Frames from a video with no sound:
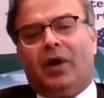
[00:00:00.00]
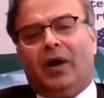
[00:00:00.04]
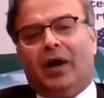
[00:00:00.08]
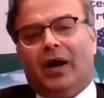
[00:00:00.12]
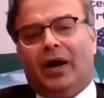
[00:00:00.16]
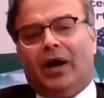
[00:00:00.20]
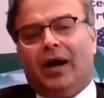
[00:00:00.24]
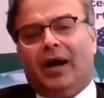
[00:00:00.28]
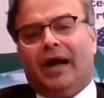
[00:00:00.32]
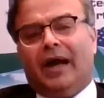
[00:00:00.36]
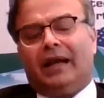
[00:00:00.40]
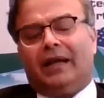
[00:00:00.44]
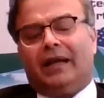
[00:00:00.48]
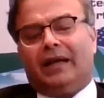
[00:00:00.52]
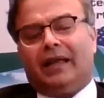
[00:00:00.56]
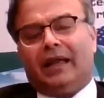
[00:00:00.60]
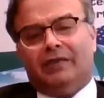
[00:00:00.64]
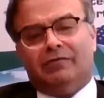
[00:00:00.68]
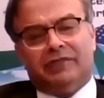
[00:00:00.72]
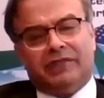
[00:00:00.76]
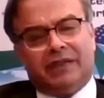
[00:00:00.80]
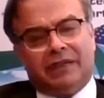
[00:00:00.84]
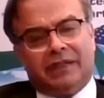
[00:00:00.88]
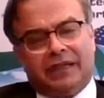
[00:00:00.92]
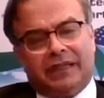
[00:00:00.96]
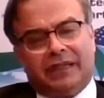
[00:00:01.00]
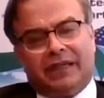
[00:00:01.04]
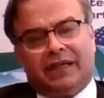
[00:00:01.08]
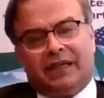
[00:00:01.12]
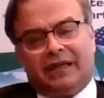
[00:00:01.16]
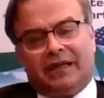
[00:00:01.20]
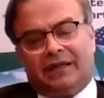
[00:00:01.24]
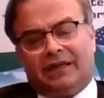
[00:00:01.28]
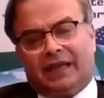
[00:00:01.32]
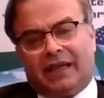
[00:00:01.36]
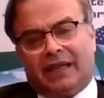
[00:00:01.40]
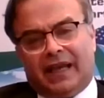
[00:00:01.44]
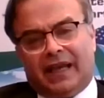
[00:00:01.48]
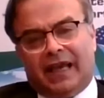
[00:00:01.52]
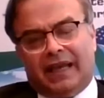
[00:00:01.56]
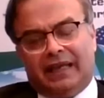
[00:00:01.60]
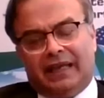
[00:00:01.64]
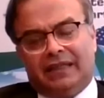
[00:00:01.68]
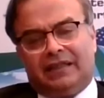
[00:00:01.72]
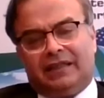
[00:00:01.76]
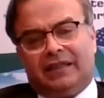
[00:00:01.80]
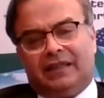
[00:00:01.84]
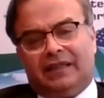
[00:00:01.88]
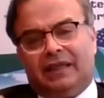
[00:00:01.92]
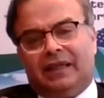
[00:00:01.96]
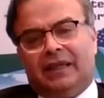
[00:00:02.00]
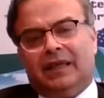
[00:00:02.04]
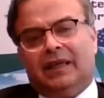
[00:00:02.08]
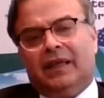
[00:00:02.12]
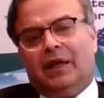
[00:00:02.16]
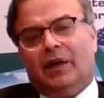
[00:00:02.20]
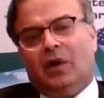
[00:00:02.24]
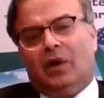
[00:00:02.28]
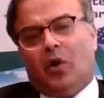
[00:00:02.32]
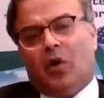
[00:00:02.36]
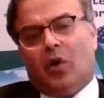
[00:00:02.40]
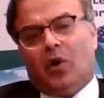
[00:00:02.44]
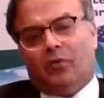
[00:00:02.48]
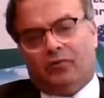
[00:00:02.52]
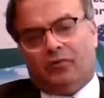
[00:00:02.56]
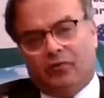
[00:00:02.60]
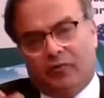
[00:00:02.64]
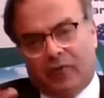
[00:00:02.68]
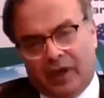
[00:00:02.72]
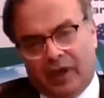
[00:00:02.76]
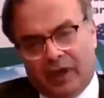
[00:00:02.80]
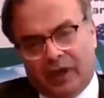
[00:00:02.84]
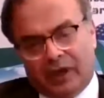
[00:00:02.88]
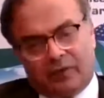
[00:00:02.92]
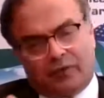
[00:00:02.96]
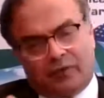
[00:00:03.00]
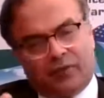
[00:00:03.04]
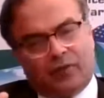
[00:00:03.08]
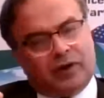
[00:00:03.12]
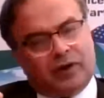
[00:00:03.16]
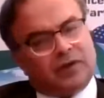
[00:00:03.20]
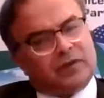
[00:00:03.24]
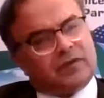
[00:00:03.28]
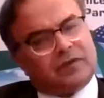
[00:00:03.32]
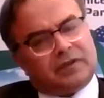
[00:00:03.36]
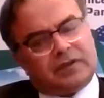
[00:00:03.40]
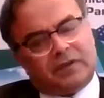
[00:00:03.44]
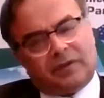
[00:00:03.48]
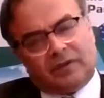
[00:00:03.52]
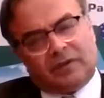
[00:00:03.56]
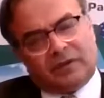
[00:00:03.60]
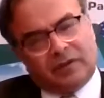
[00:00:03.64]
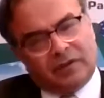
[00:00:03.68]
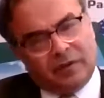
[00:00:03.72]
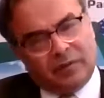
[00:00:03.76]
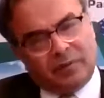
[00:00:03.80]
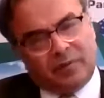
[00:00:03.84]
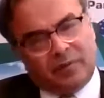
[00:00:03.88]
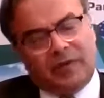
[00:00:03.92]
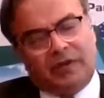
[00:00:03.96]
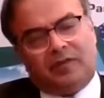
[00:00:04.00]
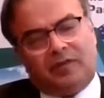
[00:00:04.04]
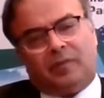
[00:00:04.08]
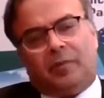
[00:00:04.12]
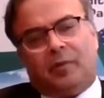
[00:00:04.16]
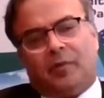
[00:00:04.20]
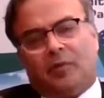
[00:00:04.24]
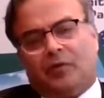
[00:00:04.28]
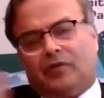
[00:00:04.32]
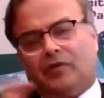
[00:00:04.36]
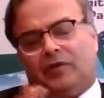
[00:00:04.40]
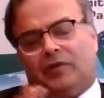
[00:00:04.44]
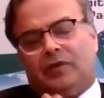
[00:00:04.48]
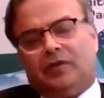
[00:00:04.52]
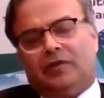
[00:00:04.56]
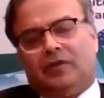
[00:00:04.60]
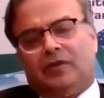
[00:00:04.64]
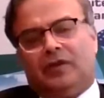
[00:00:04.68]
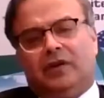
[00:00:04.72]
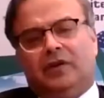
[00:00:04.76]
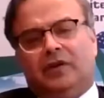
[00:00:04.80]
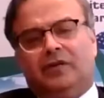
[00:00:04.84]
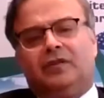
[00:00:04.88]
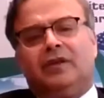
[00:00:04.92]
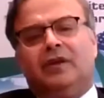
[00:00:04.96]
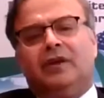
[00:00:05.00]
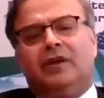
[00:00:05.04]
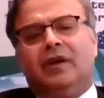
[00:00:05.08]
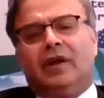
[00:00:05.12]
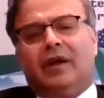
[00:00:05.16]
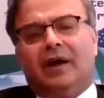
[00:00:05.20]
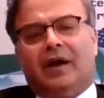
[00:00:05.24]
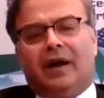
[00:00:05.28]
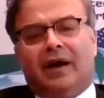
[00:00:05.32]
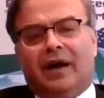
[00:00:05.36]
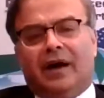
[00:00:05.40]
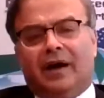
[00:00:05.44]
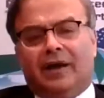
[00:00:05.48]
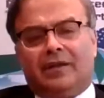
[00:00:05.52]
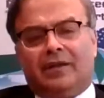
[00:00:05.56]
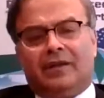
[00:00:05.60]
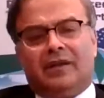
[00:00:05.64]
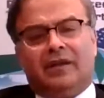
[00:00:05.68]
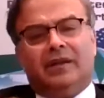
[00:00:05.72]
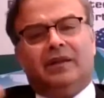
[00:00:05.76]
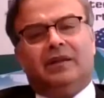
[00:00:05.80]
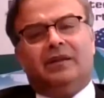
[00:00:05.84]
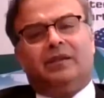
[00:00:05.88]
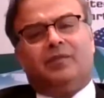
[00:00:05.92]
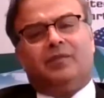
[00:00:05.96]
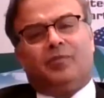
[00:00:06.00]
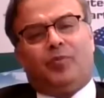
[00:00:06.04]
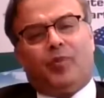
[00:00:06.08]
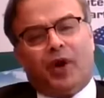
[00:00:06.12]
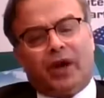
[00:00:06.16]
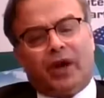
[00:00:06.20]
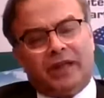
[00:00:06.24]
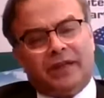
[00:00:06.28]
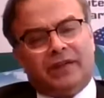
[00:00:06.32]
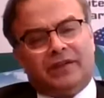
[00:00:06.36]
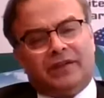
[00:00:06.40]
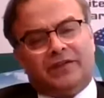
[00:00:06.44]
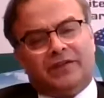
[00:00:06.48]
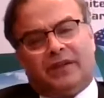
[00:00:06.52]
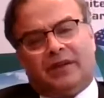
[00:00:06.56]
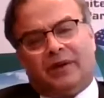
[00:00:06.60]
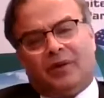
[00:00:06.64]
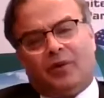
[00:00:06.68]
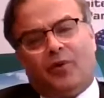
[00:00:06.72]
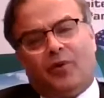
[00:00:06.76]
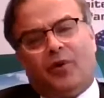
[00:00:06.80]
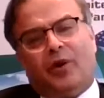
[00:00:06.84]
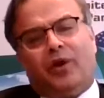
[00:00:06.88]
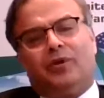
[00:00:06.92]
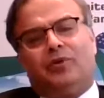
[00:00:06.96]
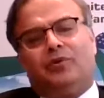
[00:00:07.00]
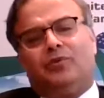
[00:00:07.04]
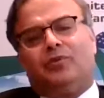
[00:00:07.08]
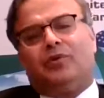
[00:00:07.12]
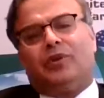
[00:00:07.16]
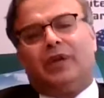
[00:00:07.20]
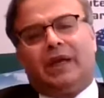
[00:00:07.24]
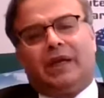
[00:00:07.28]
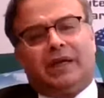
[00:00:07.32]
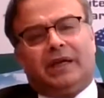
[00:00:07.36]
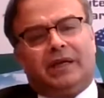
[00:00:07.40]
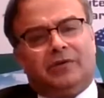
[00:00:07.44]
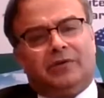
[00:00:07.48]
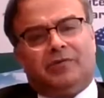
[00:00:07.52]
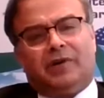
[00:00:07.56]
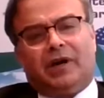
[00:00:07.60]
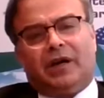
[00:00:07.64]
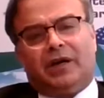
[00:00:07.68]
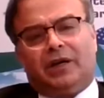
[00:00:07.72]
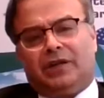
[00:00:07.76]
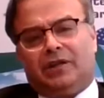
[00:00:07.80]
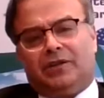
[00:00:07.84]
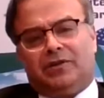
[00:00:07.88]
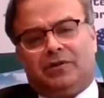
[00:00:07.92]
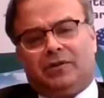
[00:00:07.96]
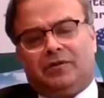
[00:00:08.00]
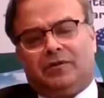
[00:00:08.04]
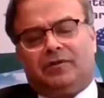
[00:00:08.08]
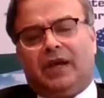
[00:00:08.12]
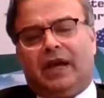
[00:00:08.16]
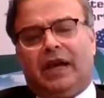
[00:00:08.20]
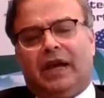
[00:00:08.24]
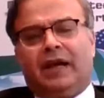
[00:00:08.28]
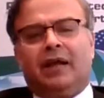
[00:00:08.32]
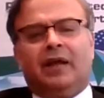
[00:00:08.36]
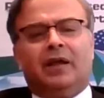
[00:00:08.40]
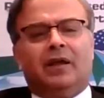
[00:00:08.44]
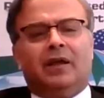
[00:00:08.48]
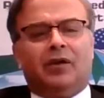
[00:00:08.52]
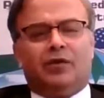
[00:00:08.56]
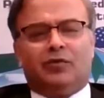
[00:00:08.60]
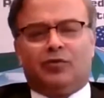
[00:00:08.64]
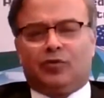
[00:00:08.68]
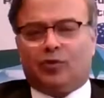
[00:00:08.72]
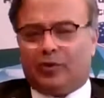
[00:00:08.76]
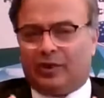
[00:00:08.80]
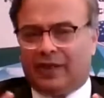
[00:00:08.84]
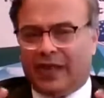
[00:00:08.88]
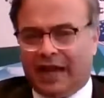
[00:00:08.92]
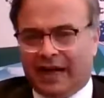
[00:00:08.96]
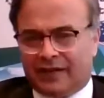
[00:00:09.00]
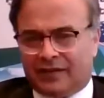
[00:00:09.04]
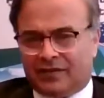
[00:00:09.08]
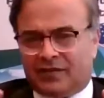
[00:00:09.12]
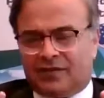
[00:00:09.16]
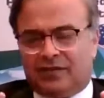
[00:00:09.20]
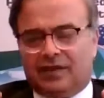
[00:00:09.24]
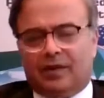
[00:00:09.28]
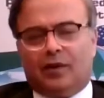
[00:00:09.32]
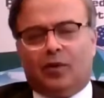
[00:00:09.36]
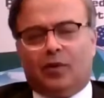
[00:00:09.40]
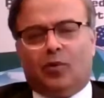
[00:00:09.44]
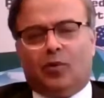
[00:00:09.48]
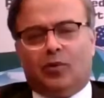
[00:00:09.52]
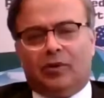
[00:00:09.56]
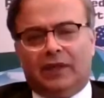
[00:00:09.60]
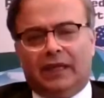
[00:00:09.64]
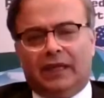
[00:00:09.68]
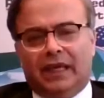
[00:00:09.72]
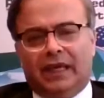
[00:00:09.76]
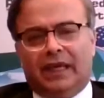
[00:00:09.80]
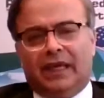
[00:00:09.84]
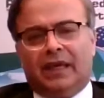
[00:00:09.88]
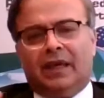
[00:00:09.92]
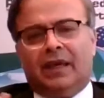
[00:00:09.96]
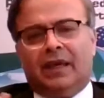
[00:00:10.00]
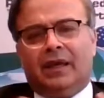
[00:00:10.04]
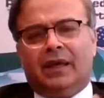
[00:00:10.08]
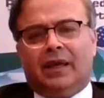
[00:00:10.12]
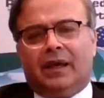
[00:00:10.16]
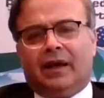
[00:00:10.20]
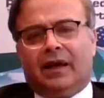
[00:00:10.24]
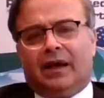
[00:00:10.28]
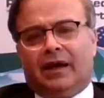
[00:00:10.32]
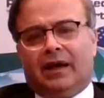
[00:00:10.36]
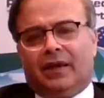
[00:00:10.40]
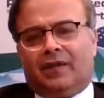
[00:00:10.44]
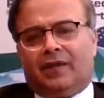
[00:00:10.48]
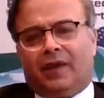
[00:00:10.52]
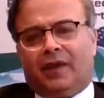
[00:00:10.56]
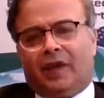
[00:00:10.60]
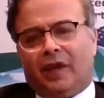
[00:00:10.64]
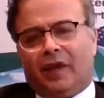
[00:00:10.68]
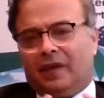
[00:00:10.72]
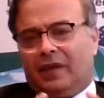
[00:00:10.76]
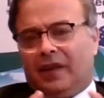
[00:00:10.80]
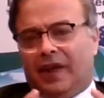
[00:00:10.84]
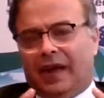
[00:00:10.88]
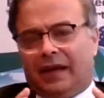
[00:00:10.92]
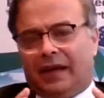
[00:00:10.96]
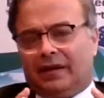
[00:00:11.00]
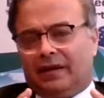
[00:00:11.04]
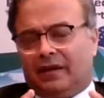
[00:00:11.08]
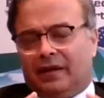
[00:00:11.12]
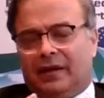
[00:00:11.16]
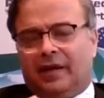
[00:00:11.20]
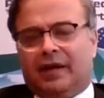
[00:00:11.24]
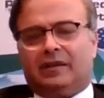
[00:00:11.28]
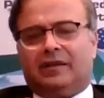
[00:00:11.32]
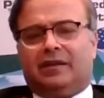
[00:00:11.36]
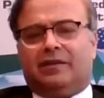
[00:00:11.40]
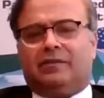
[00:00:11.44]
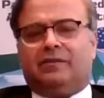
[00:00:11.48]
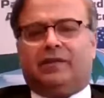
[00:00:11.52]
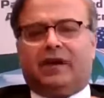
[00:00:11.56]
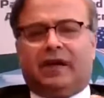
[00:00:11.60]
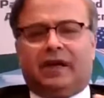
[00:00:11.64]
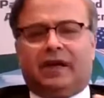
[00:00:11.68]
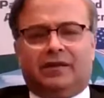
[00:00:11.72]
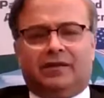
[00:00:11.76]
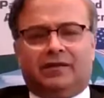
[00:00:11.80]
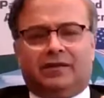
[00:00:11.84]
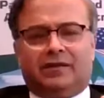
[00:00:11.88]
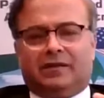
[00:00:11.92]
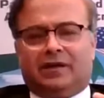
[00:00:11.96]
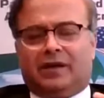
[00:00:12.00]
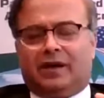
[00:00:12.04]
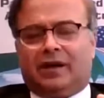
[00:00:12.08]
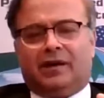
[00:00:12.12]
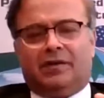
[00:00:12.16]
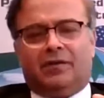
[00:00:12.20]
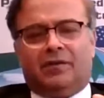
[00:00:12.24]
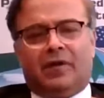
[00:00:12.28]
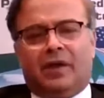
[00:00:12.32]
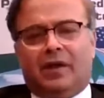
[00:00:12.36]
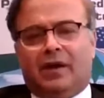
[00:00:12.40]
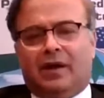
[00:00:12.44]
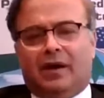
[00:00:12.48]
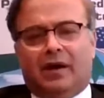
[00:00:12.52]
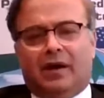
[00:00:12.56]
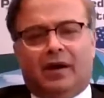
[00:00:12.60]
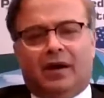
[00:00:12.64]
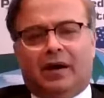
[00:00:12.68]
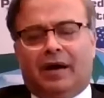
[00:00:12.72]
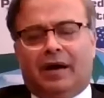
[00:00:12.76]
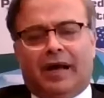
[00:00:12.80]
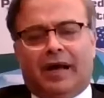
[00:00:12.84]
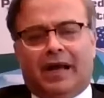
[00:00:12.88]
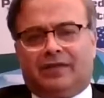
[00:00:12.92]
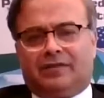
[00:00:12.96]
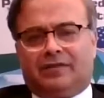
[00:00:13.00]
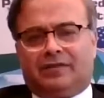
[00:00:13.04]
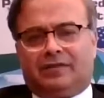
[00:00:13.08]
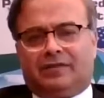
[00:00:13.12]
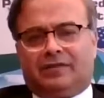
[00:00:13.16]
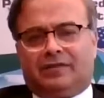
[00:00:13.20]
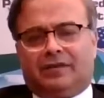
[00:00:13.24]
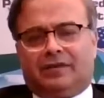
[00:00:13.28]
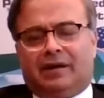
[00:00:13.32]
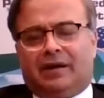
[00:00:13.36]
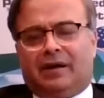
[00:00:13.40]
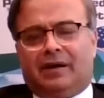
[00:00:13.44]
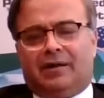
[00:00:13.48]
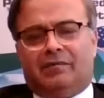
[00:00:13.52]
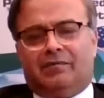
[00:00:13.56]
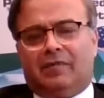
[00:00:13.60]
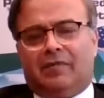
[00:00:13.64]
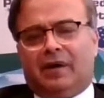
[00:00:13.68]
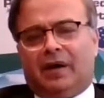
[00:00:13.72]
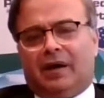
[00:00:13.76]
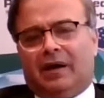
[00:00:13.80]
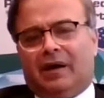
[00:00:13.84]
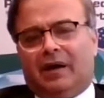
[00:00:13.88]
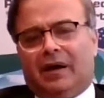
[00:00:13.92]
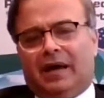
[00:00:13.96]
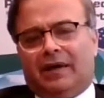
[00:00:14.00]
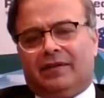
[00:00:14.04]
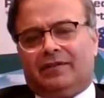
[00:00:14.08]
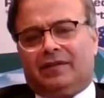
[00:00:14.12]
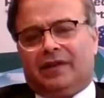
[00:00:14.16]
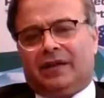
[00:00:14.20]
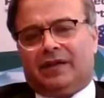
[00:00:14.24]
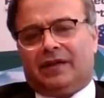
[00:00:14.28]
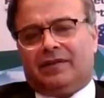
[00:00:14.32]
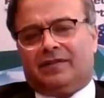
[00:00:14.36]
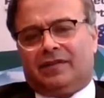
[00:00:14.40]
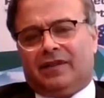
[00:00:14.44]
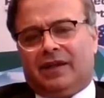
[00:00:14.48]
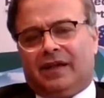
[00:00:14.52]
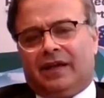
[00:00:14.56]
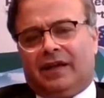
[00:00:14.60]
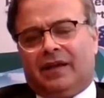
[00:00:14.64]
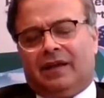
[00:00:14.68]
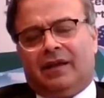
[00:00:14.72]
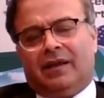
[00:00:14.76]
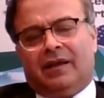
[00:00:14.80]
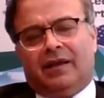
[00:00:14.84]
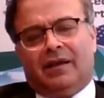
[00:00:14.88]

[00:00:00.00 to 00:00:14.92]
and given the criticality of where, for instance, the peace process is, the spoilers are going to take advantage of that. So that's the only thing that otherwise, as I said,